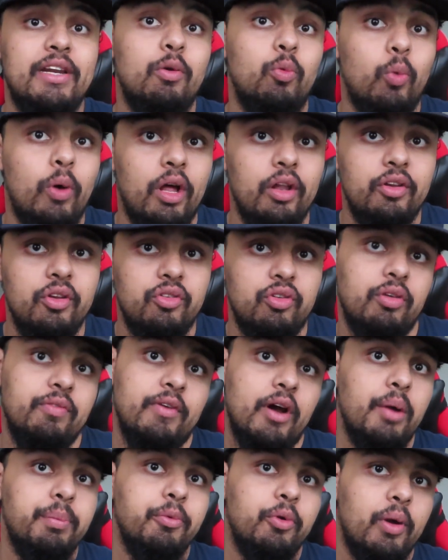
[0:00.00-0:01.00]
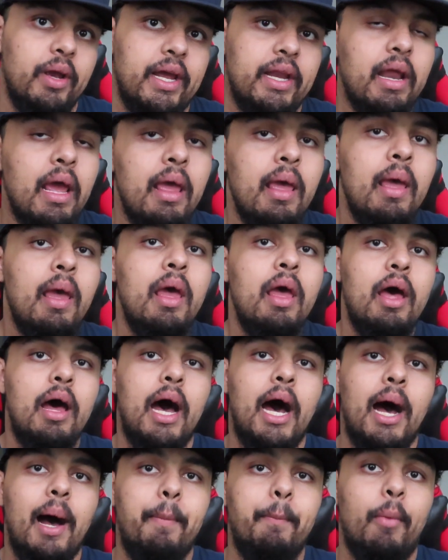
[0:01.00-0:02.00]
a well-deserved upgrade
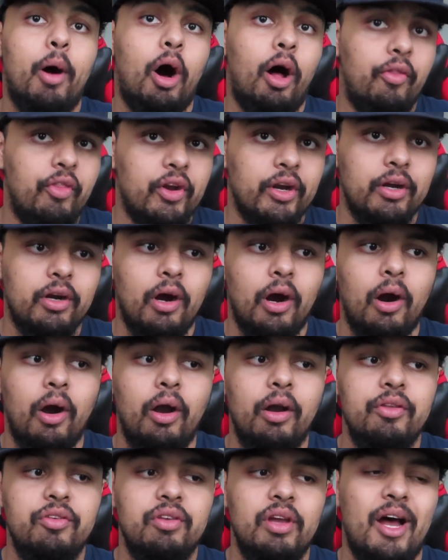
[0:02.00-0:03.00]
on their cards.